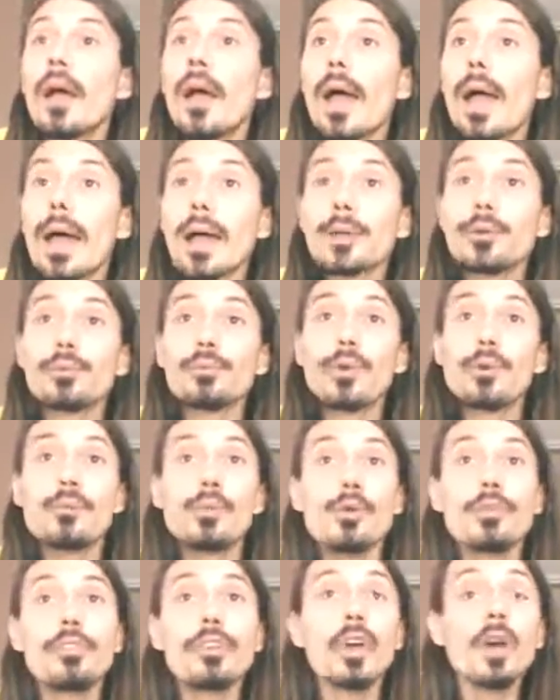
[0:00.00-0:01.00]
And
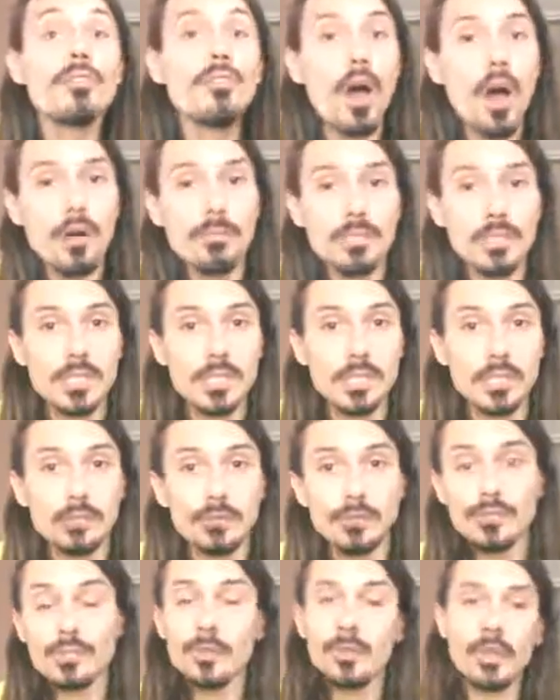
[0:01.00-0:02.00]
remover of
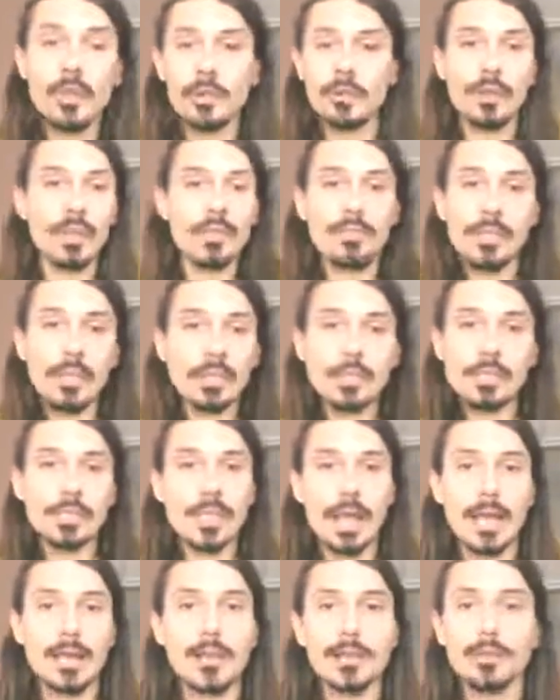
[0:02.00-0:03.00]
obstacles, so they don't let things
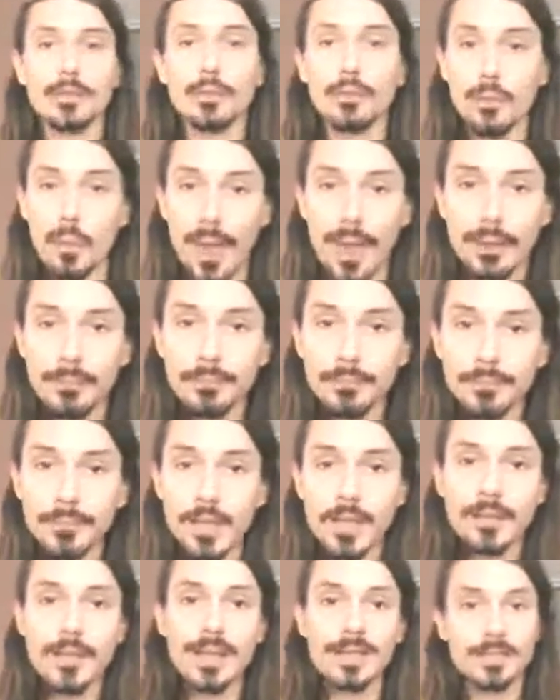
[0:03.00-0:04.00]
stand in their way.
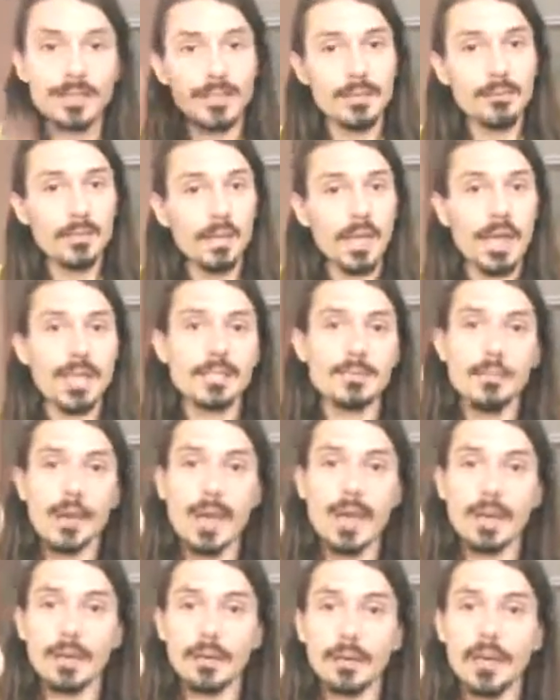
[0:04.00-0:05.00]
And that's symbolized
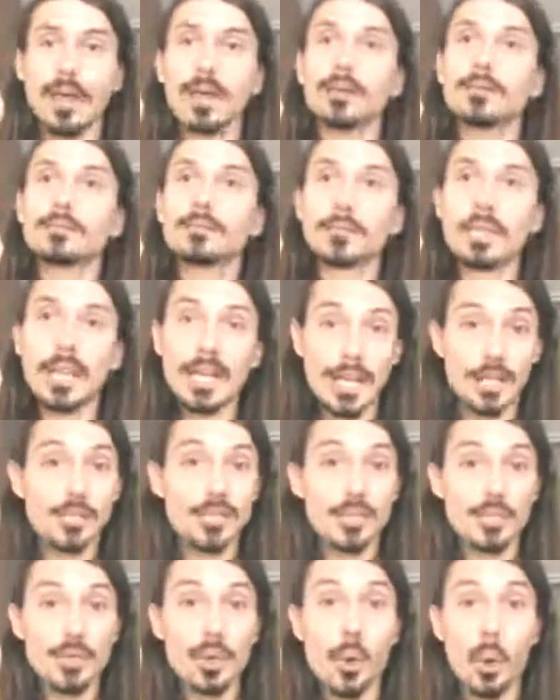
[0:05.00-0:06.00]
by
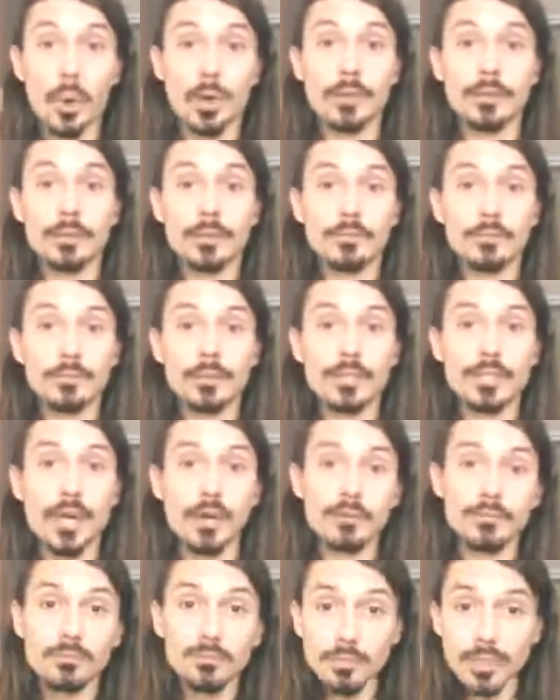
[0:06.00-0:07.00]
Ganesha's horn.
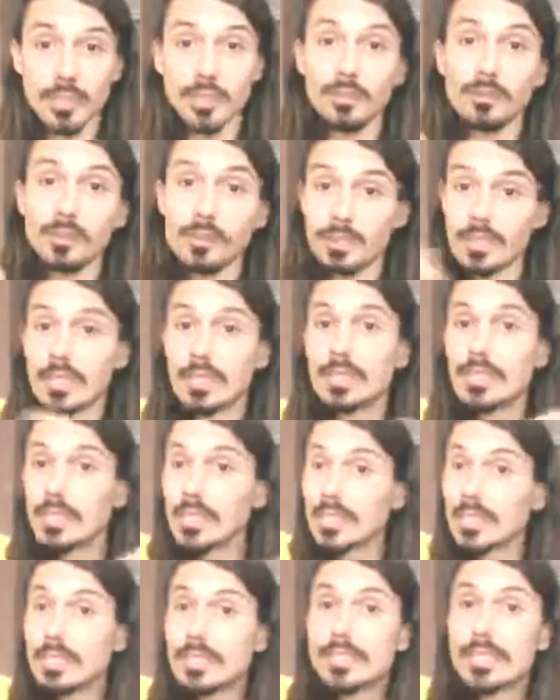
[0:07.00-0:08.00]
So, because they
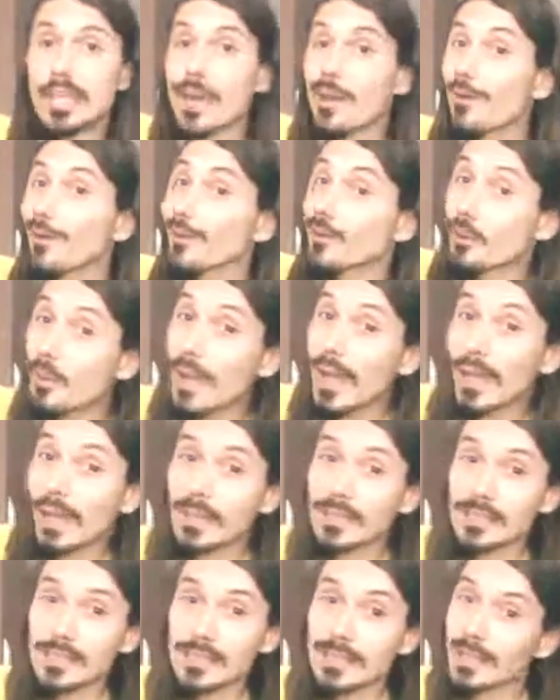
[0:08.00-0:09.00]
stay out of their way
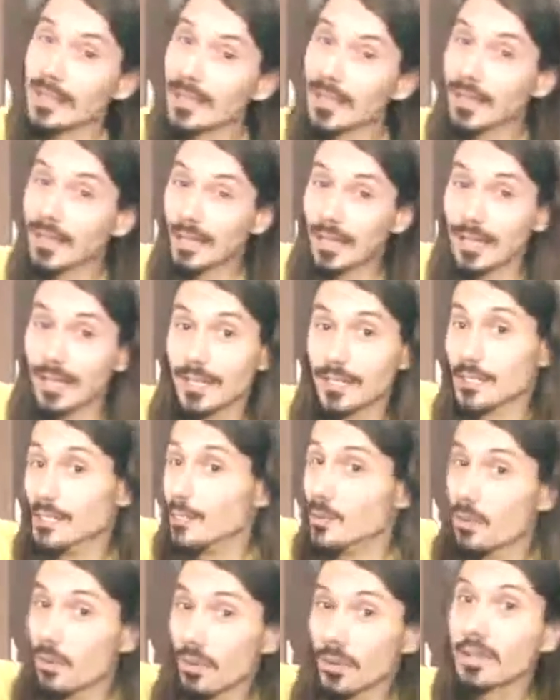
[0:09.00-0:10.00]
because they got
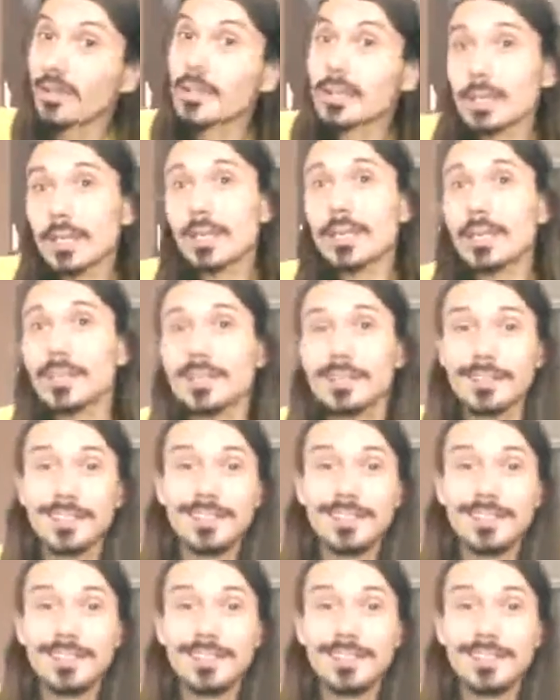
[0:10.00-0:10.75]
Ganesha's horn. Like,